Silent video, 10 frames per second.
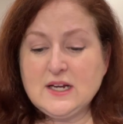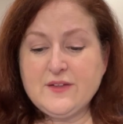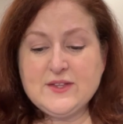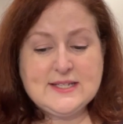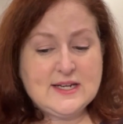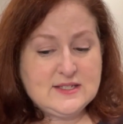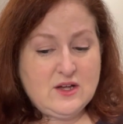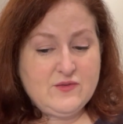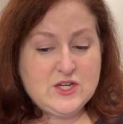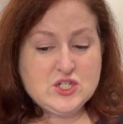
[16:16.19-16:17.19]
I got this at a
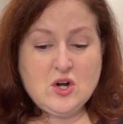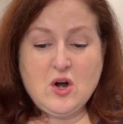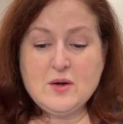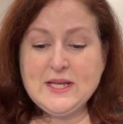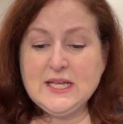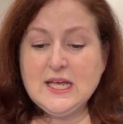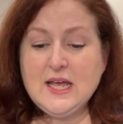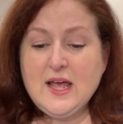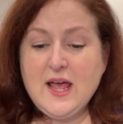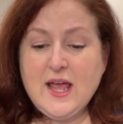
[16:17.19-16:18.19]
Salvation Army,
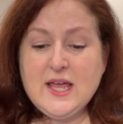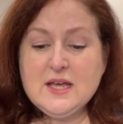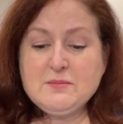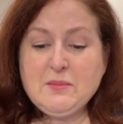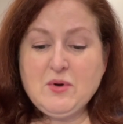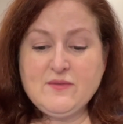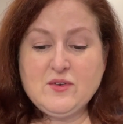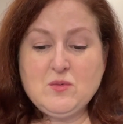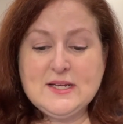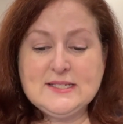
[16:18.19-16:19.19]
and my profit was